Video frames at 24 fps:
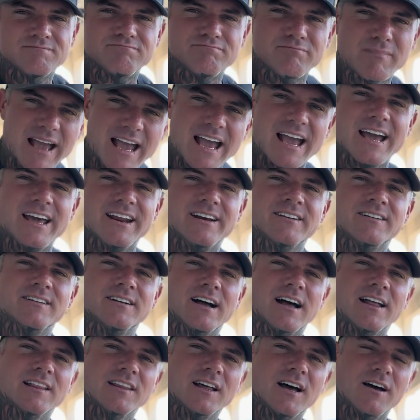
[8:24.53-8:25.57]
Man,
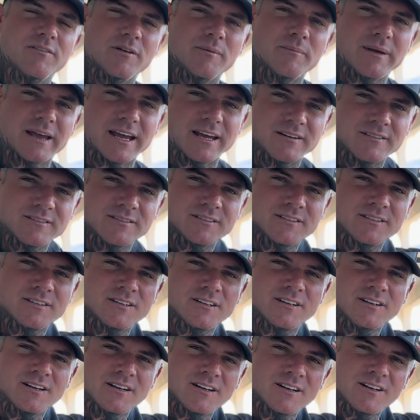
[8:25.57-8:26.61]
I love it, man.
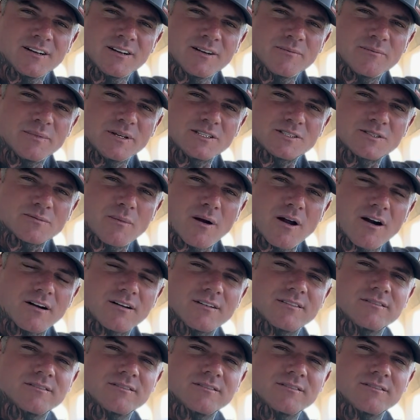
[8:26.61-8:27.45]
Be smart.